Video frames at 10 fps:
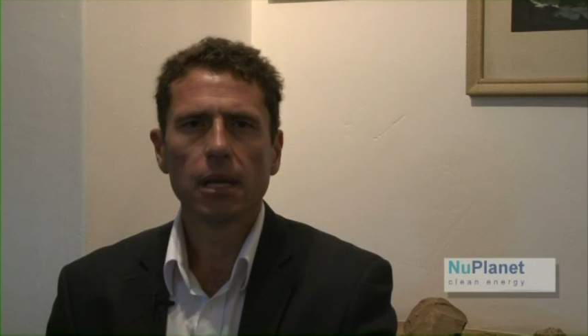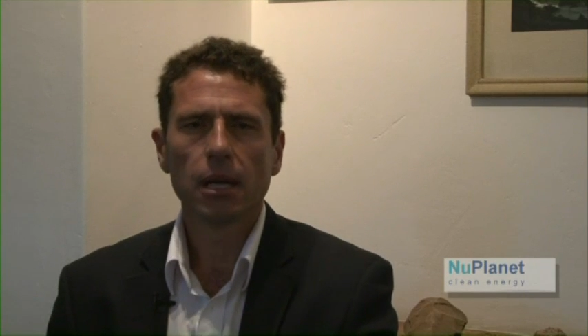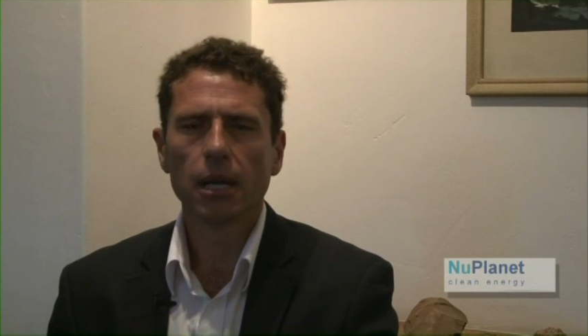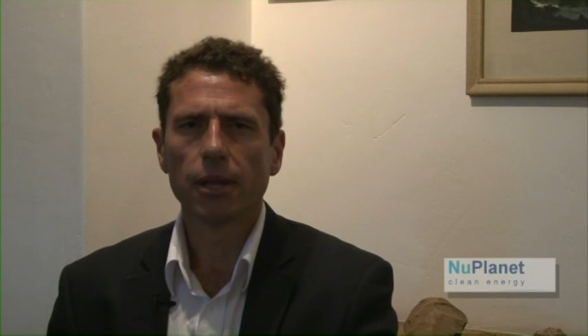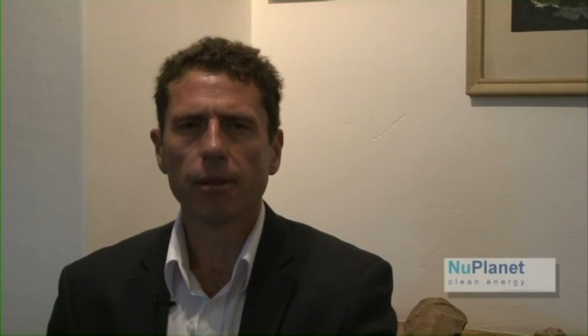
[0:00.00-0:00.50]

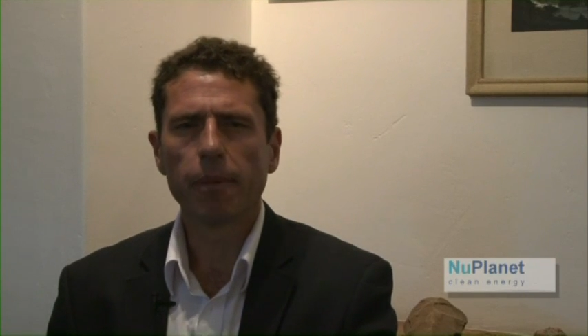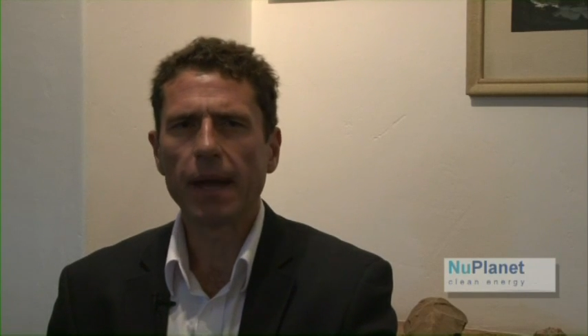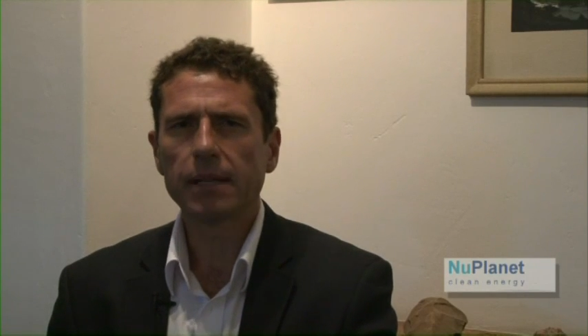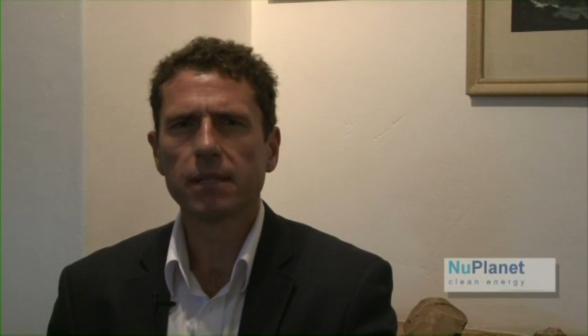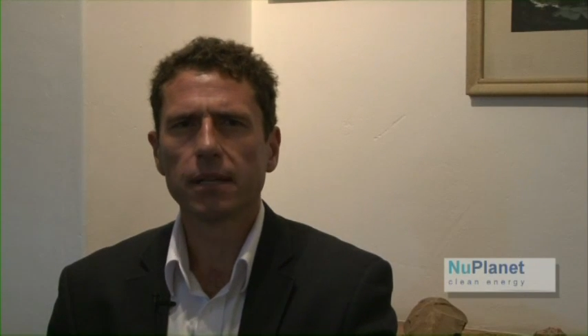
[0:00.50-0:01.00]
The
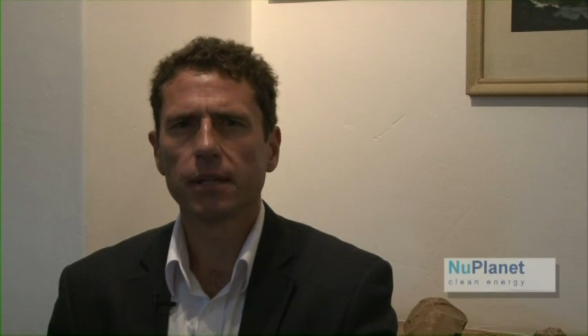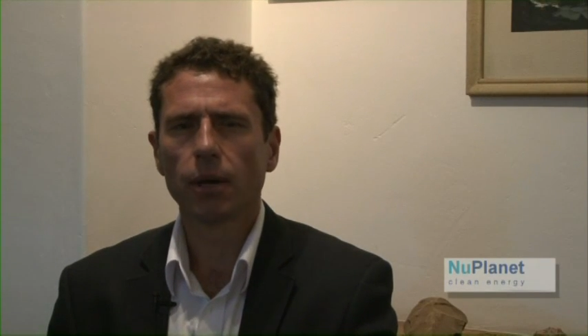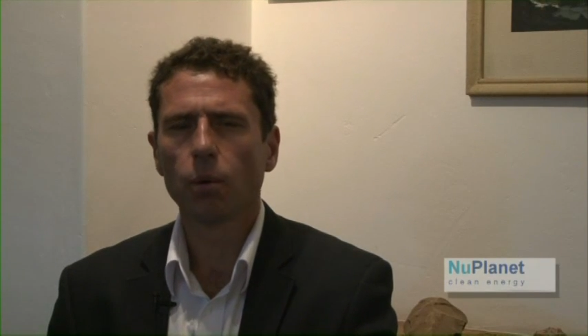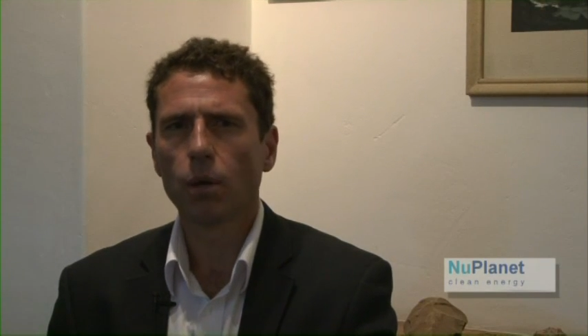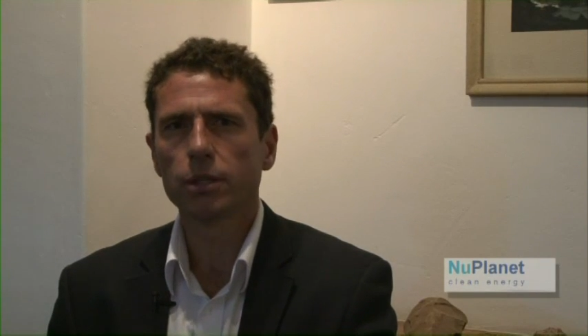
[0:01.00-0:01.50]
banks didn't
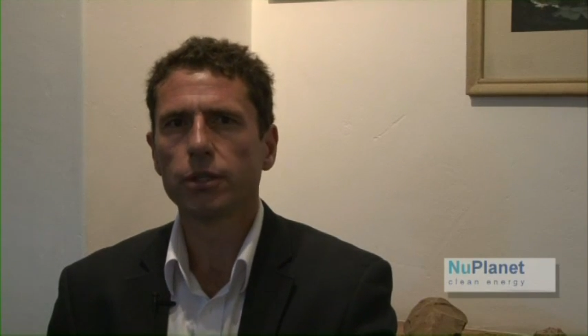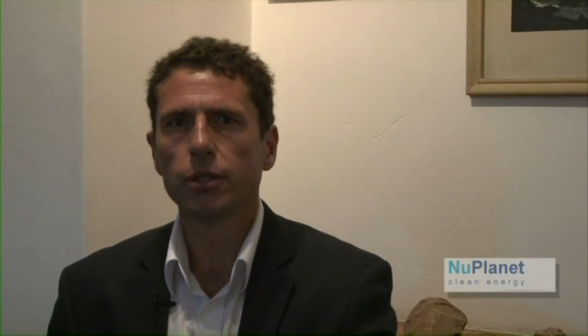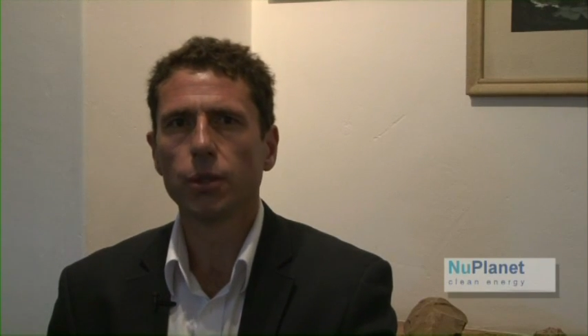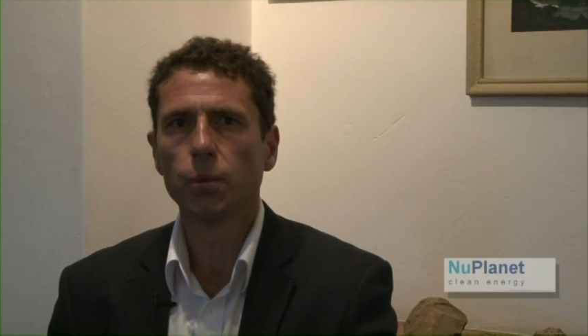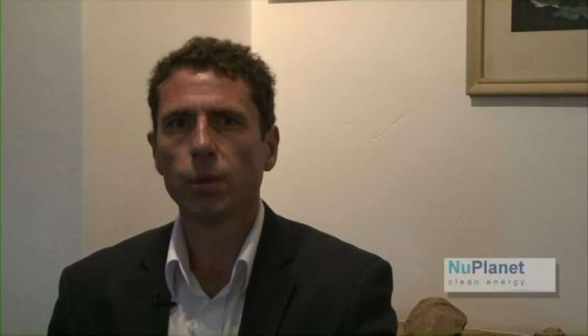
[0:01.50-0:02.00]
know what to do